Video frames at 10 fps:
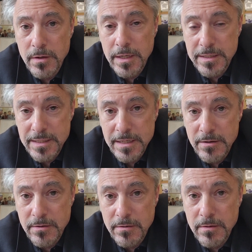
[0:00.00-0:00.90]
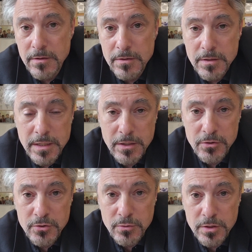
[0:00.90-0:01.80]
a dictator, King
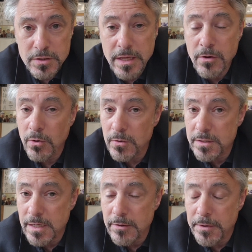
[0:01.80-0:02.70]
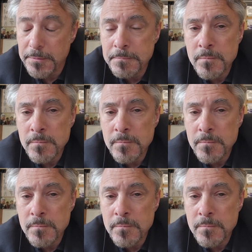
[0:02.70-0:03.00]
George, they called a tyrant.